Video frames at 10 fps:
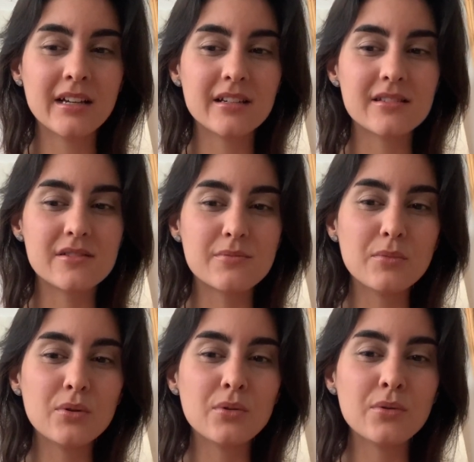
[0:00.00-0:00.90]

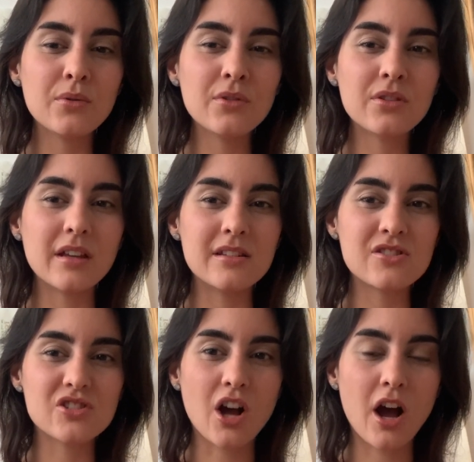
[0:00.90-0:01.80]
smooth and
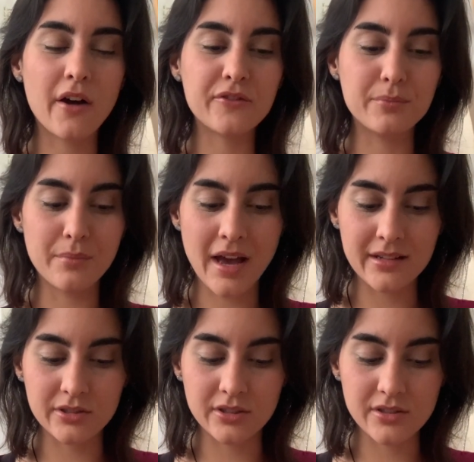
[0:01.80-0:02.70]
soft
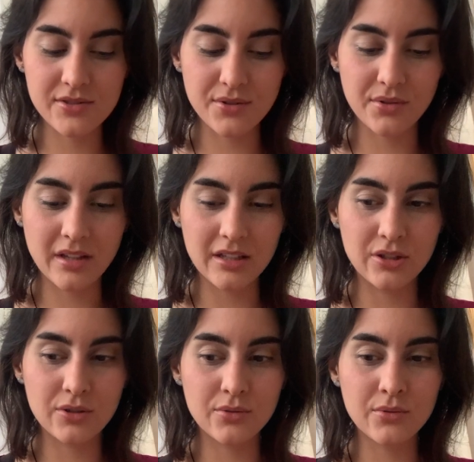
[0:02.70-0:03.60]
manner, so that
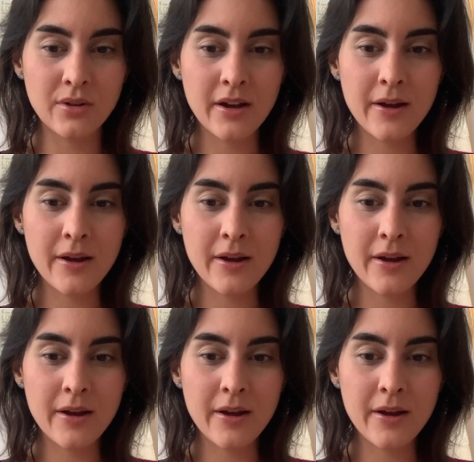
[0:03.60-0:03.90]
you